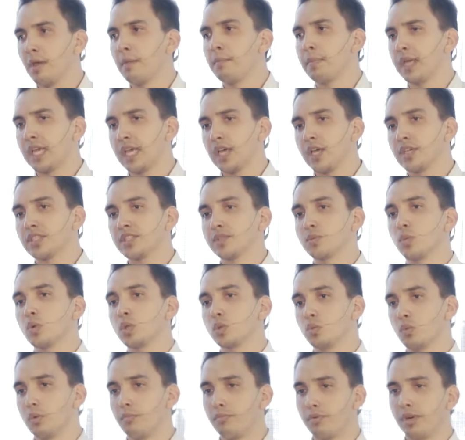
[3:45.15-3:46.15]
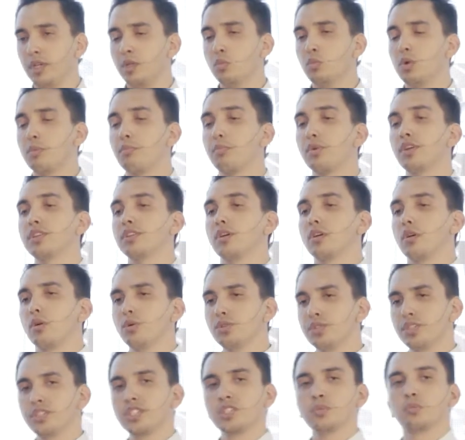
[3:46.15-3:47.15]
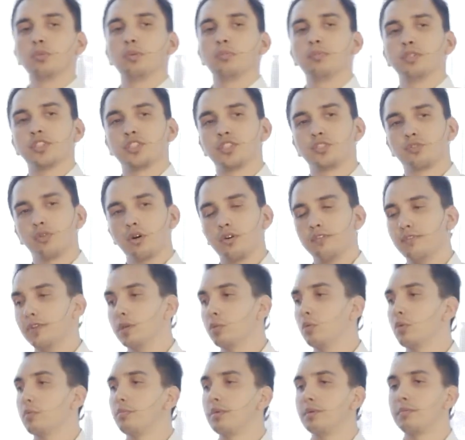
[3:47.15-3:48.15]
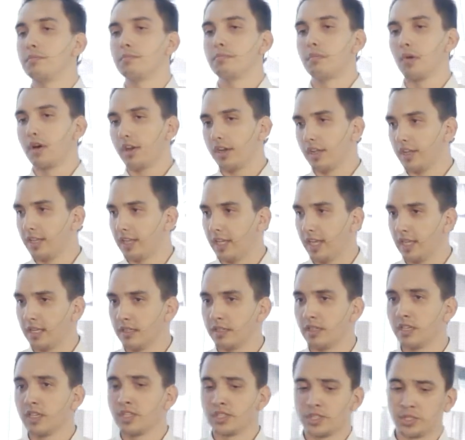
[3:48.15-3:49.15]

Because what we bring audience, we bring traffic, we bring money again.